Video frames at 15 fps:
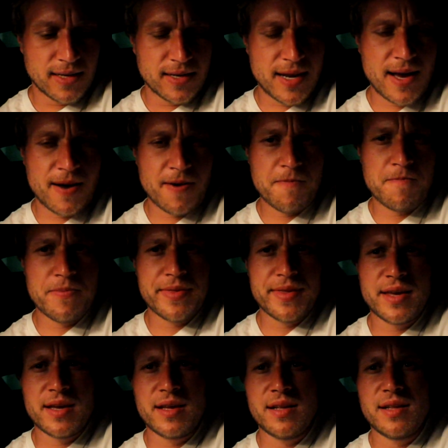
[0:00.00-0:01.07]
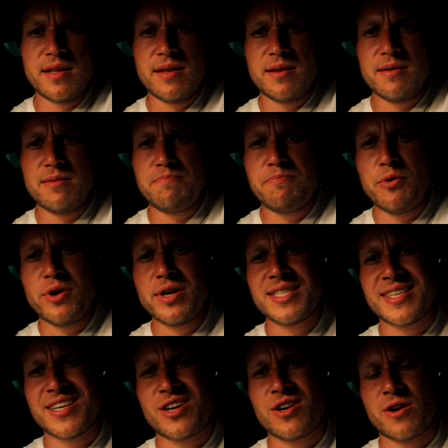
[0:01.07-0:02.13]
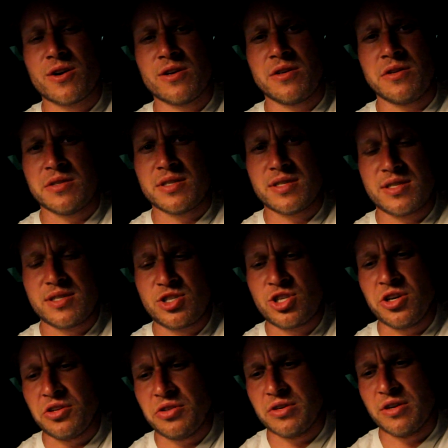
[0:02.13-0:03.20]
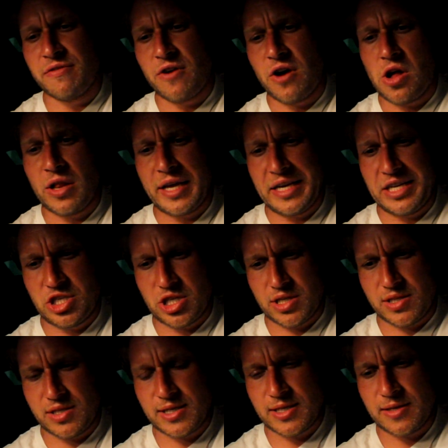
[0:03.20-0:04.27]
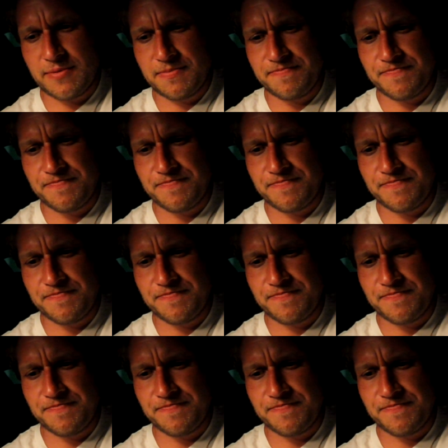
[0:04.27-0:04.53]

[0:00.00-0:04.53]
Now, boys and girls, children of all ages